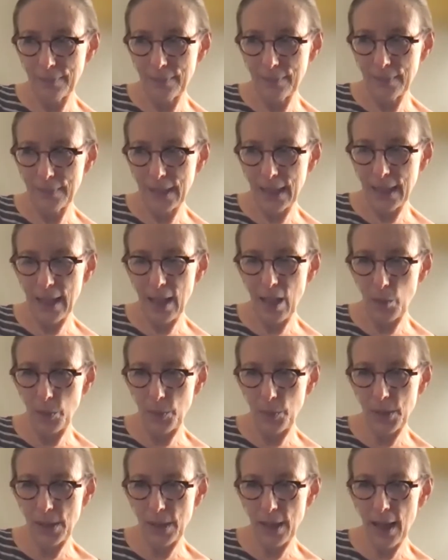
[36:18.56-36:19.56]
It
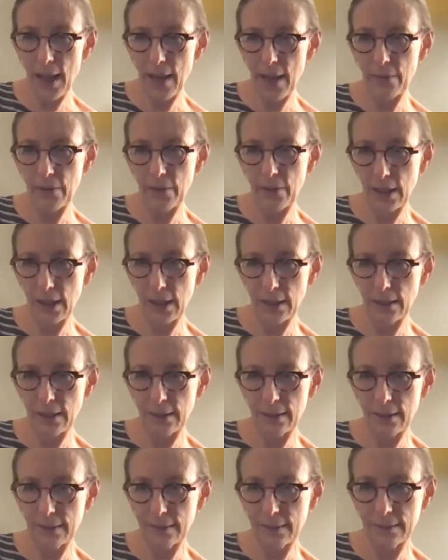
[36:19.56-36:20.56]
helps to have it
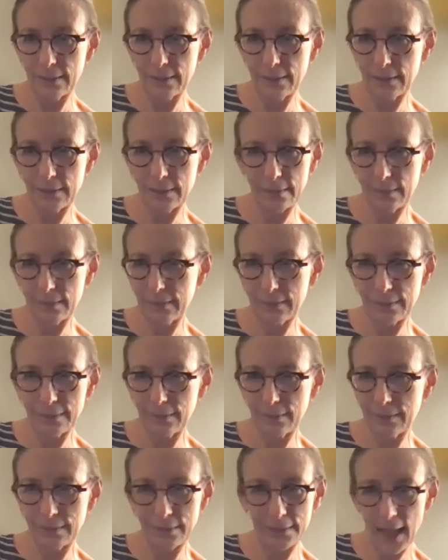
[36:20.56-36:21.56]

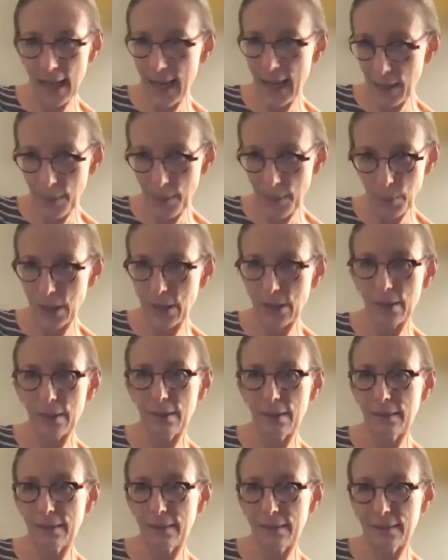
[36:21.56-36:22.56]
named
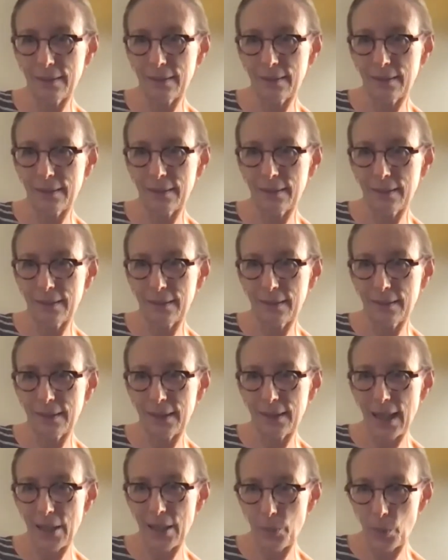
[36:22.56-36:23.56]

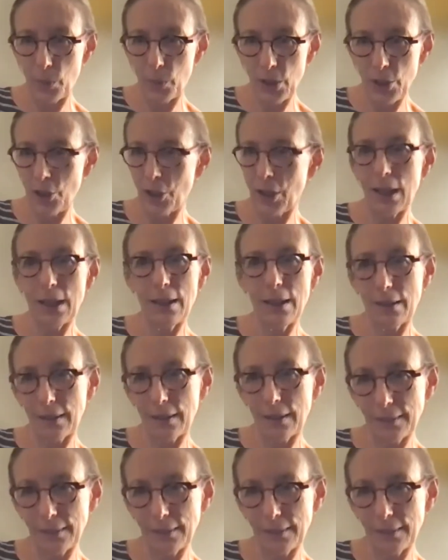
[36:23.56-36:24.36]
and appreciated.